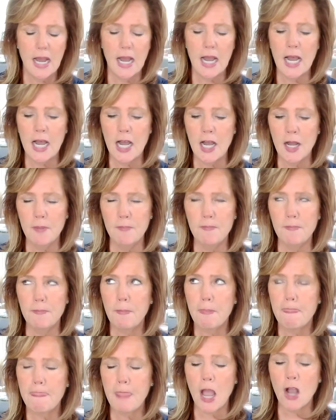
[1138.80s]

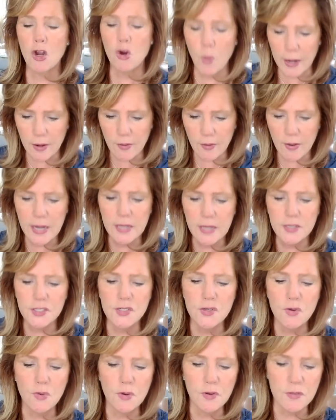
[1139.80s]
Um, Aquarius,
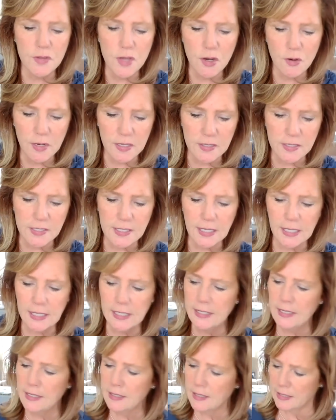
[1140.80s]
North Node, and
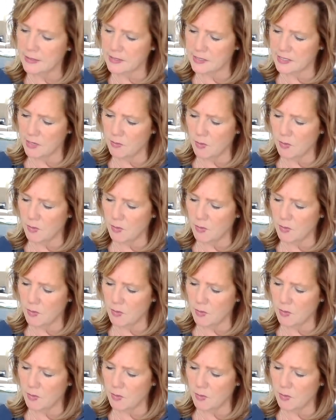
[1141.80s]
Sun. Let's see.